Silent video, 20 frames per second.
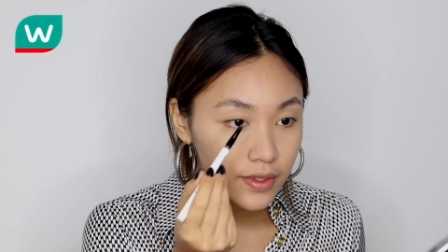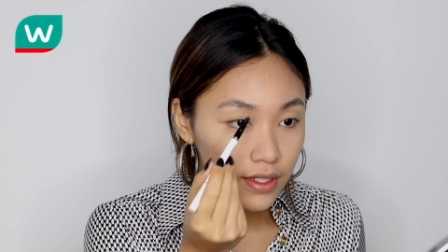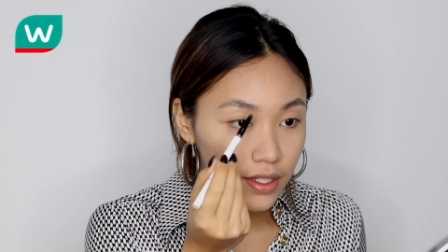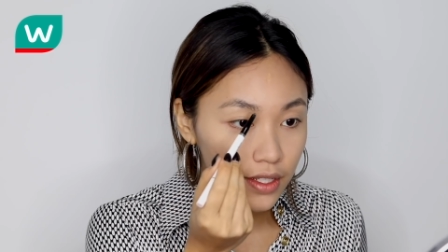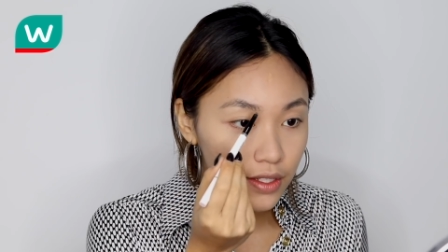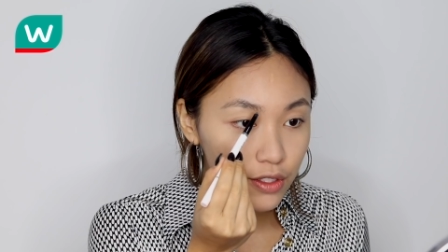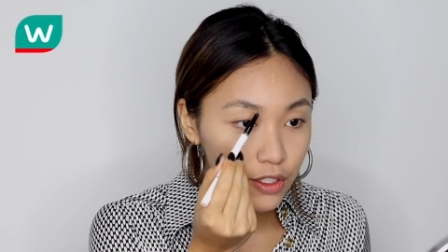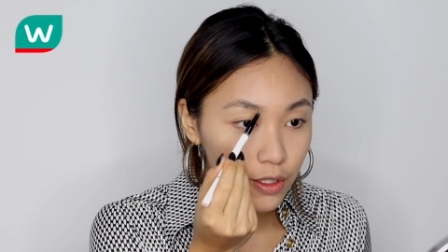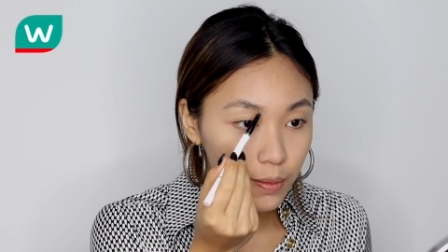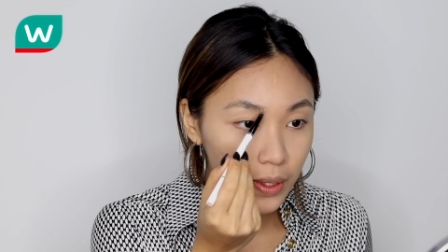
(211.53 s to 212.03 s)

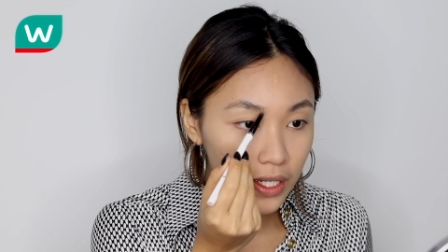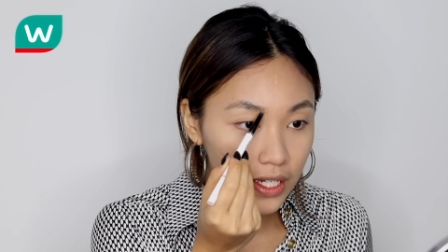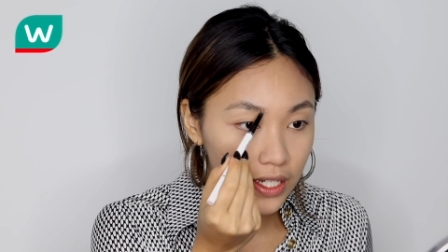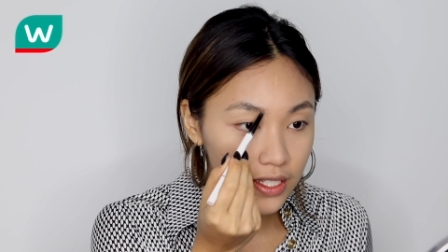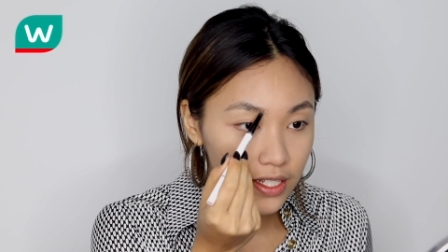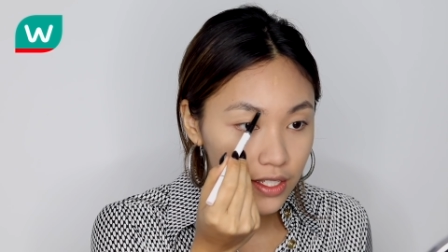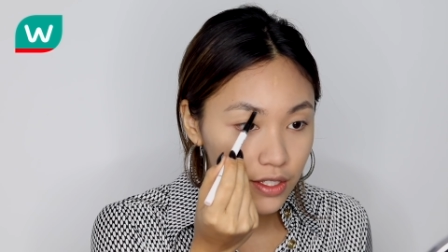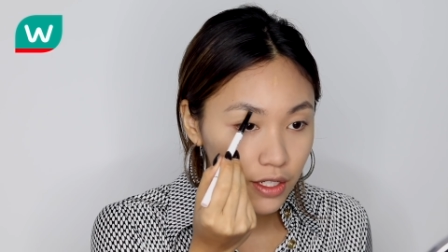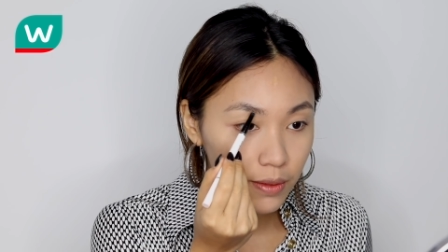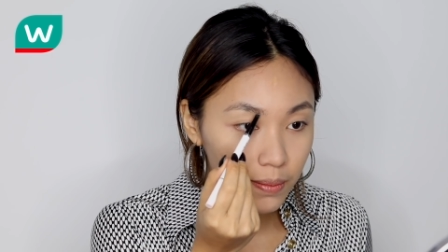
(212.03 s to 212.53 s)
Super easy
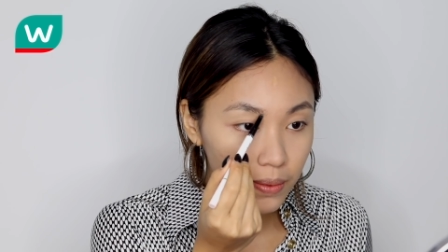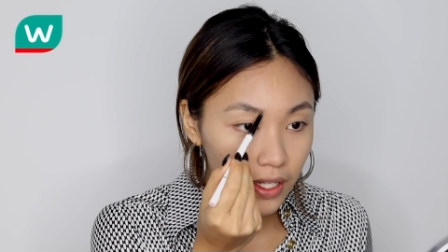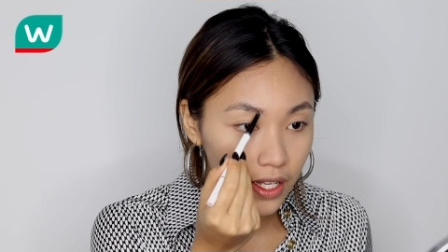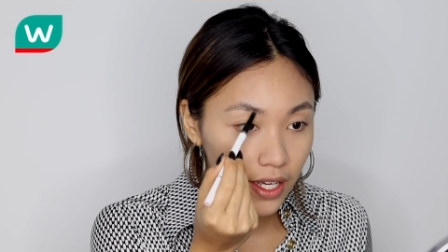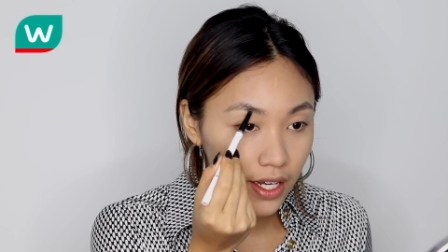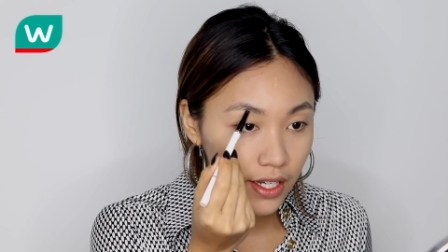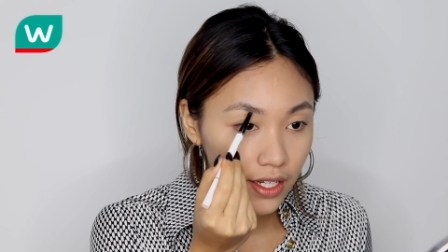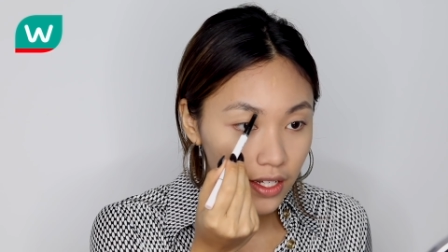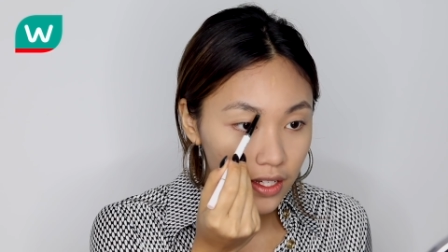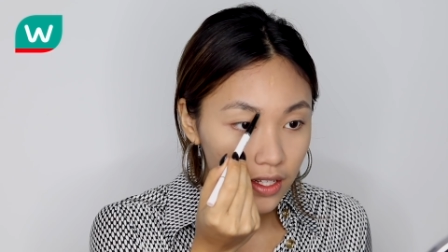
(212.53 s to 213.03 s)
to
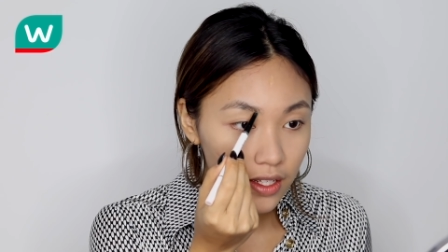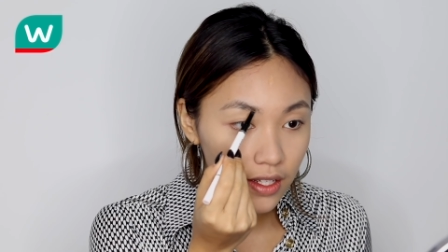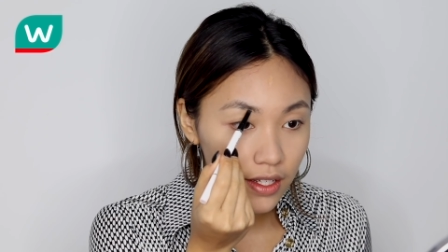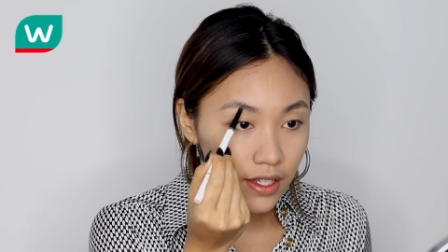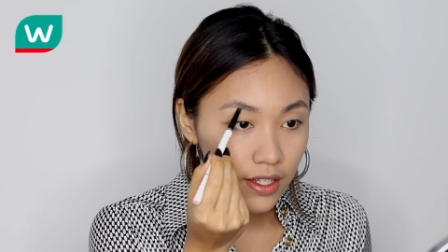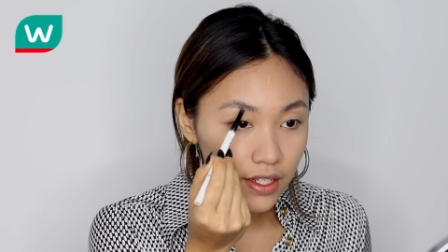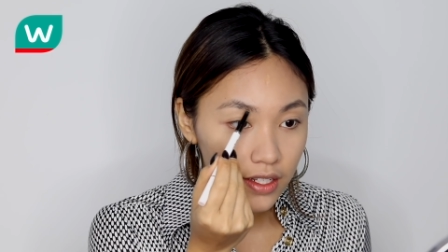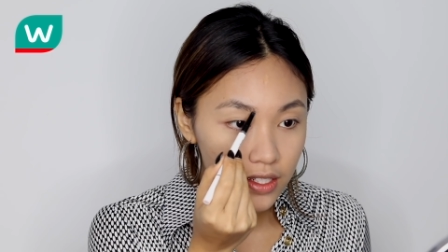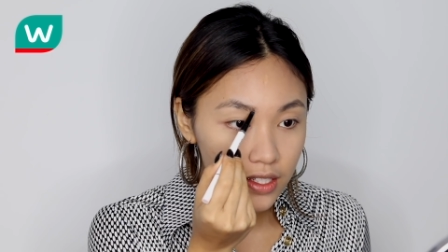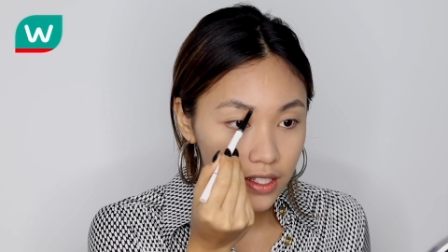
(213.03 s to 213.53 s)
apply.
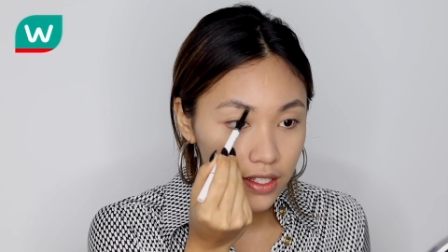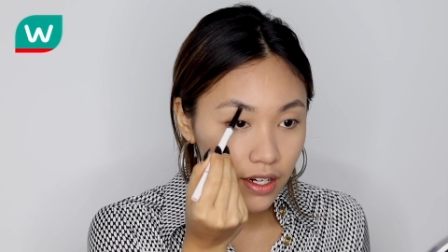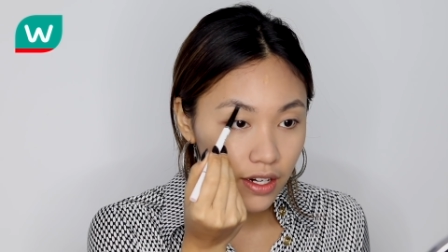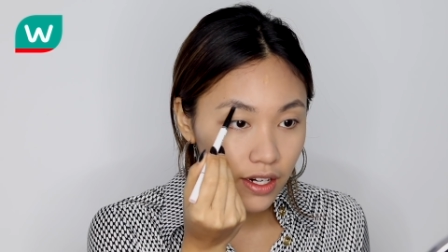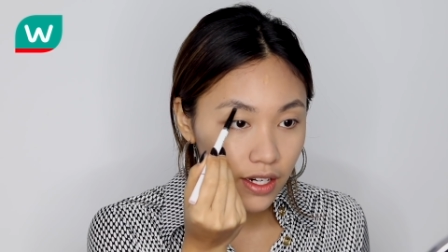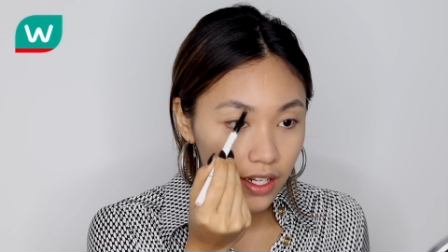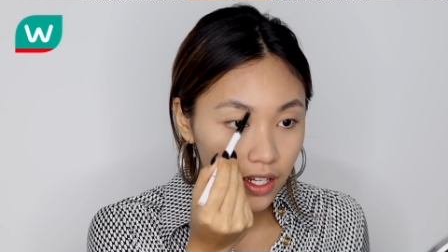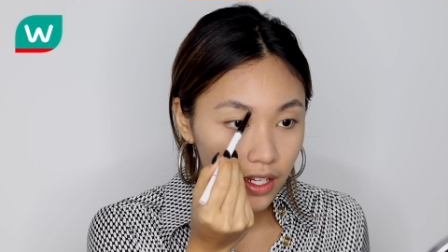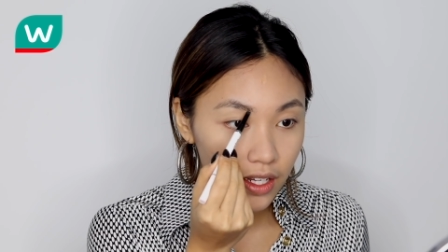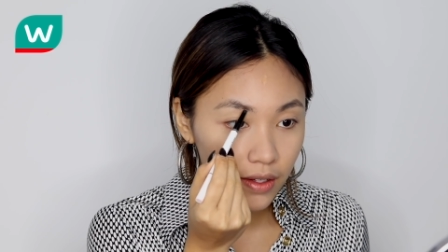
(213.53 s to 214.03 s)

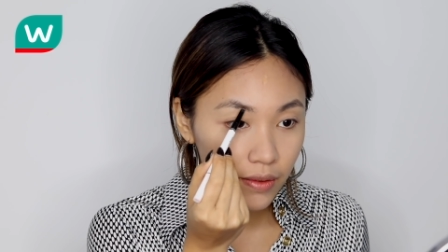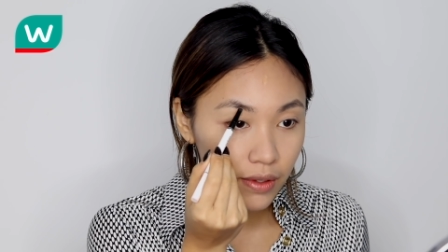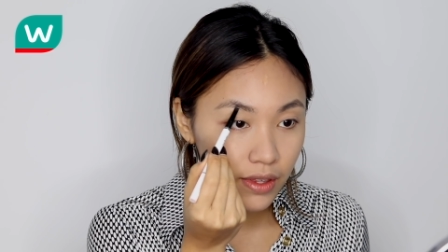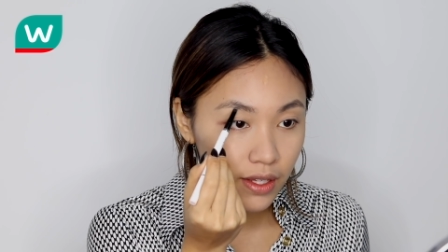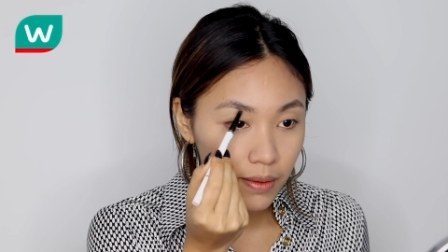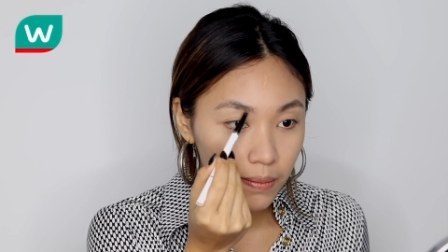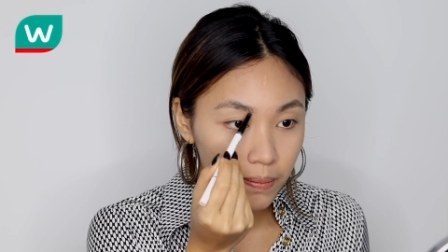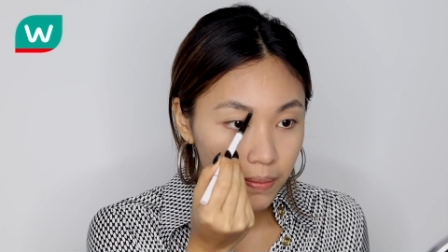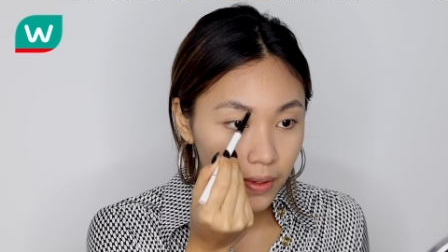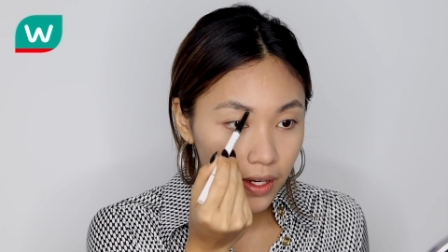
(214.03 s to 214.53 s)
Starting with the
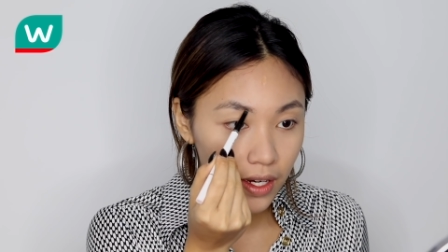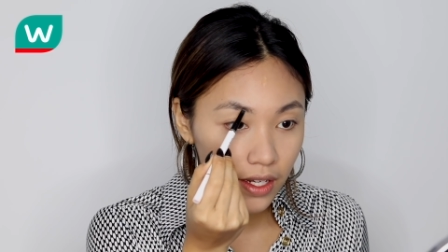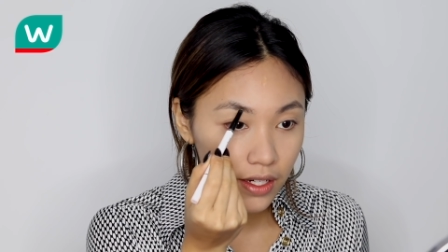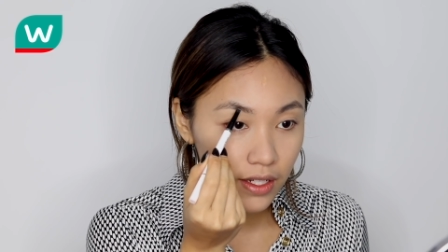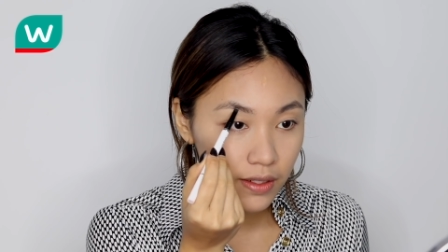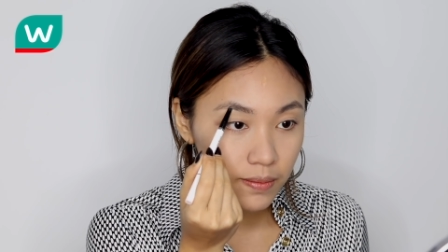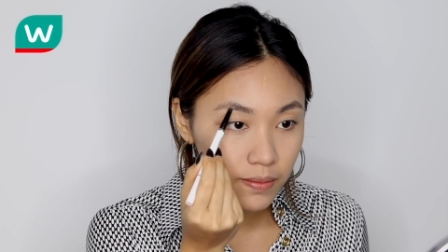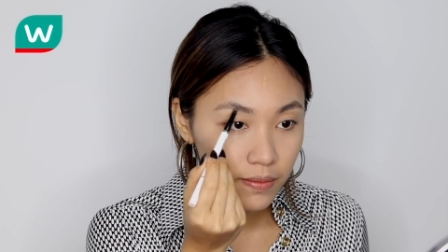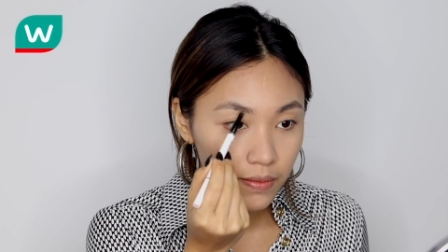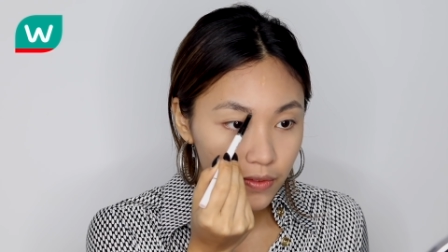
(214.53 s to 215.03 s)

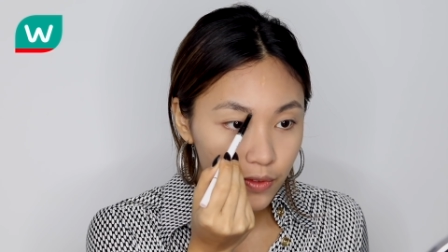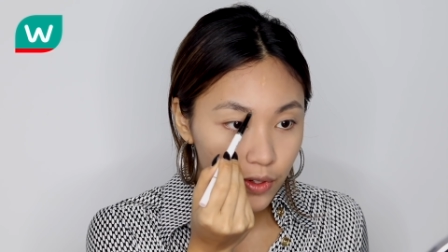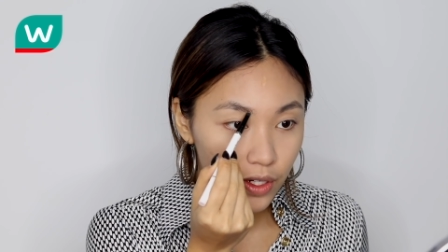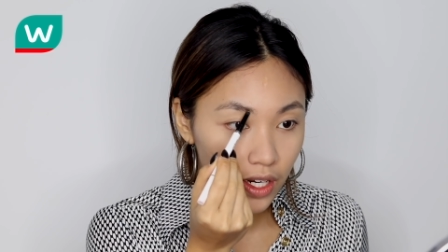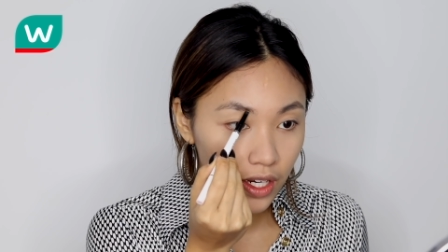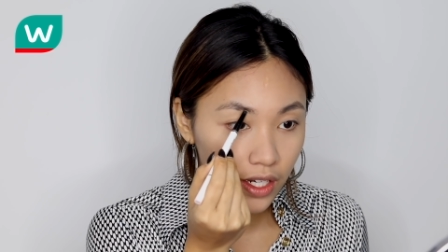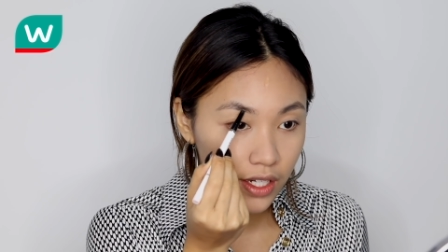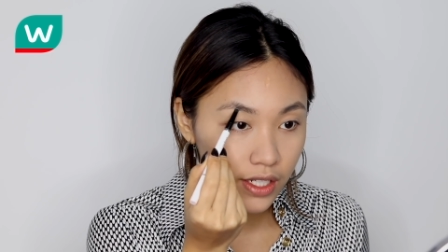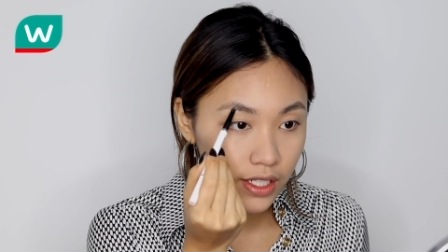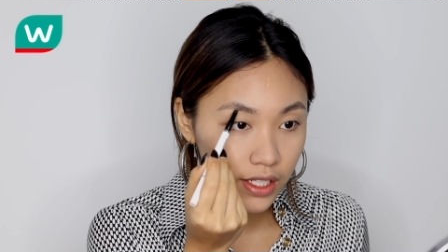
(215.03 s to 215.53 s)
bottom for the
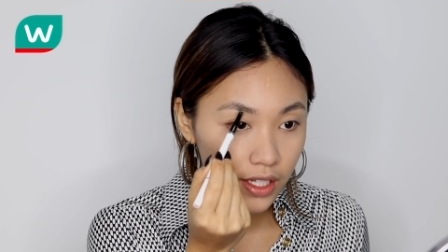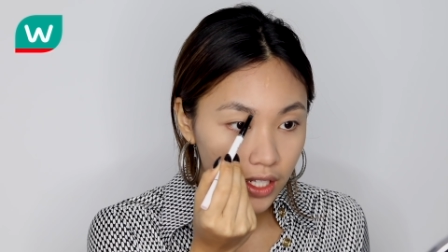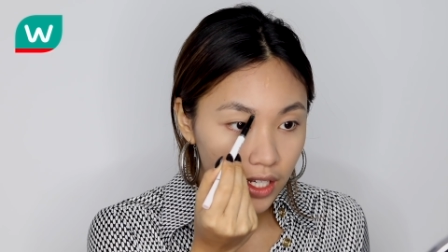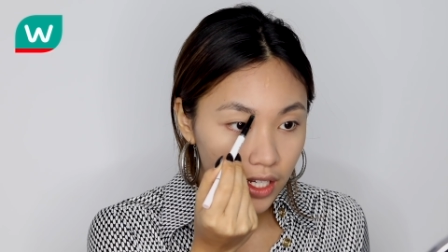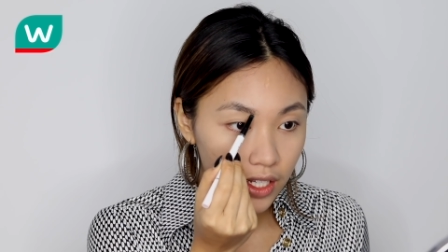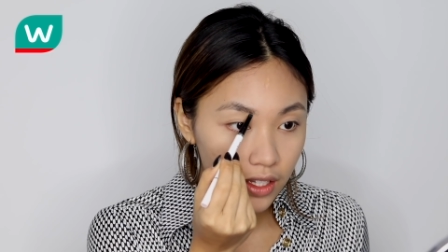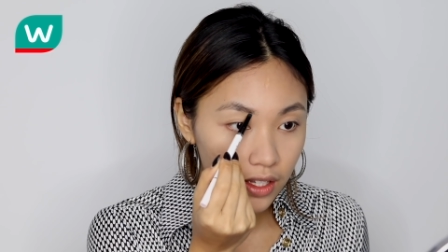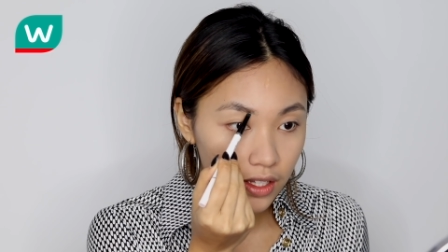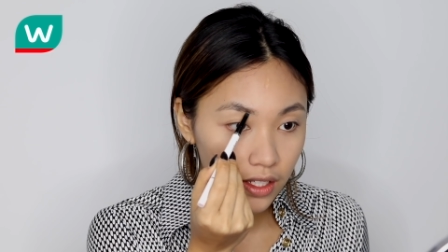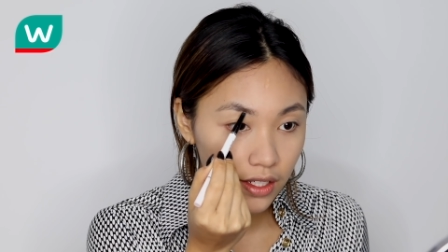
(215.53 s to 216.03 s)
clean
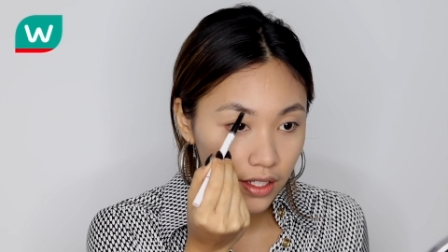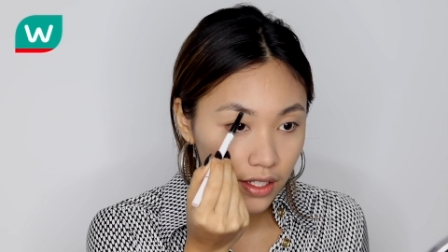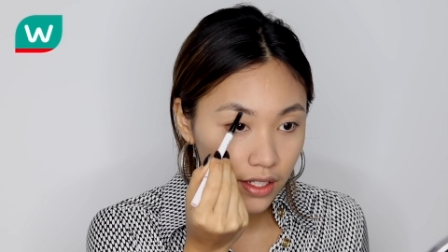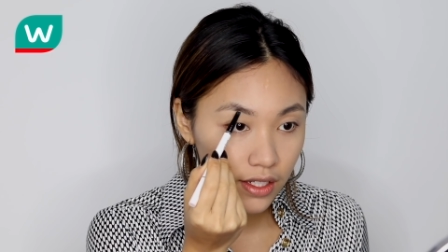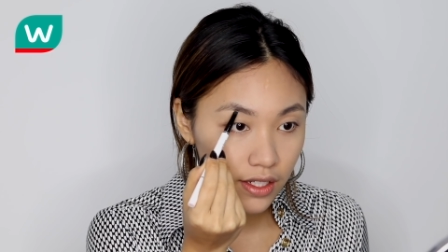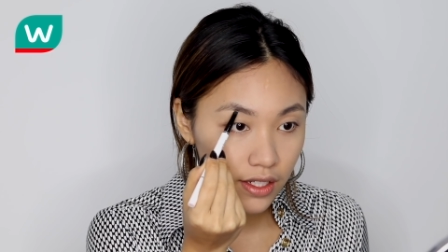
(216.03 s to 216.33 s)
look.